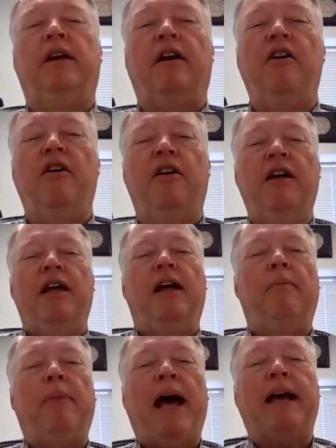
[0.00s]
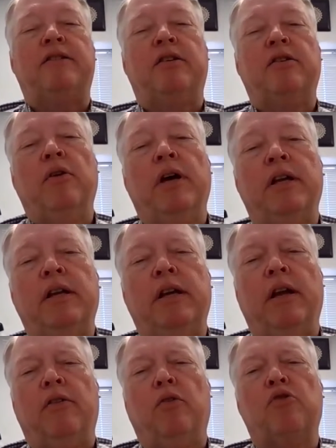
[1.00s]
you know, but back to it,
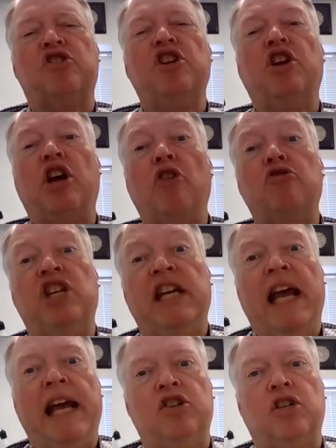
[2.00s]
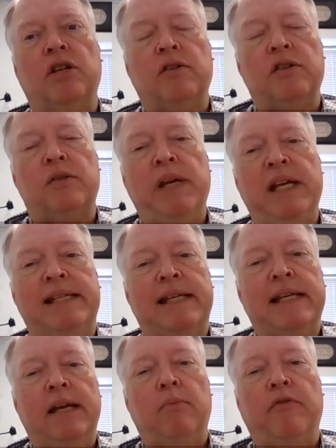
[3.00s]
you know, there was negotiations
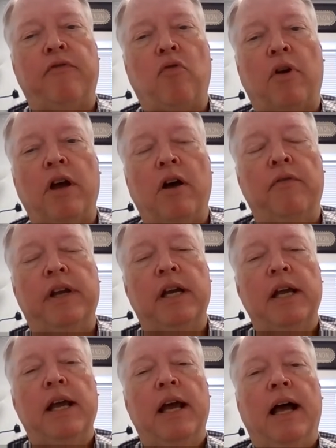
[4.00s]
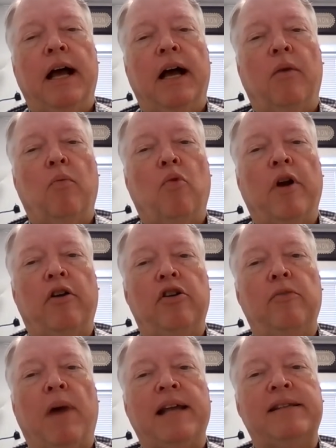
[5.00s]
BC before COVID, um, where
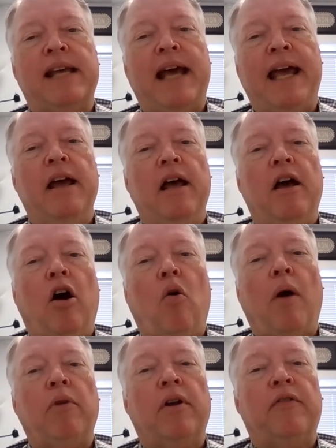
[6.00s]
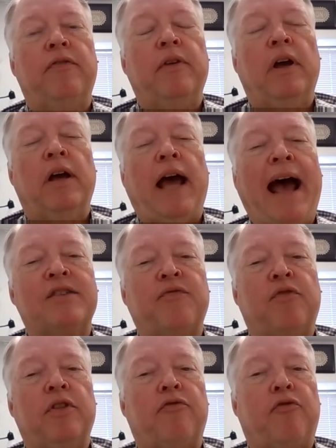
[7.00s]
you might say, "Oh, I'm going to
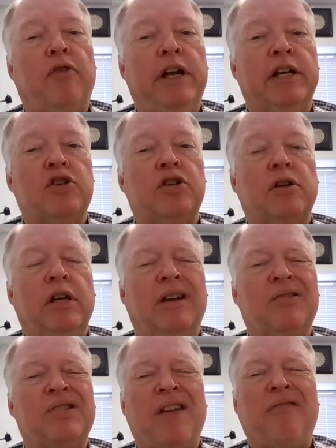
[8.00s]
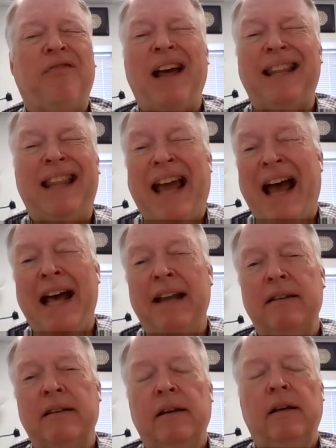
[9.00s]
ask for the fridge," you know, stuff like
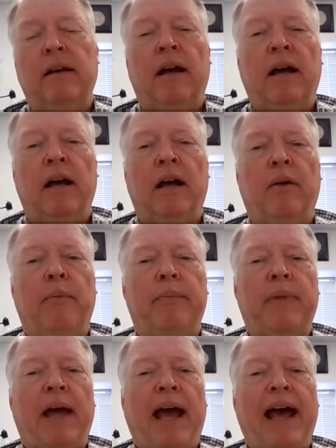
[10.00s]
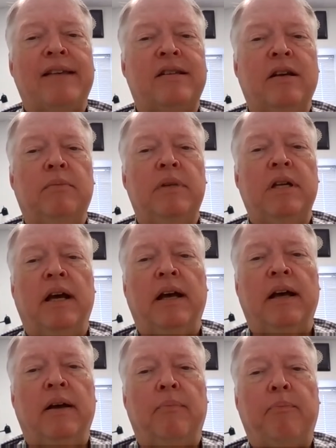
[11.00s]
that. Um, ask them
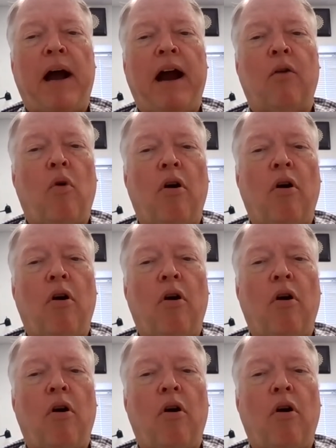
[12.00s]
to power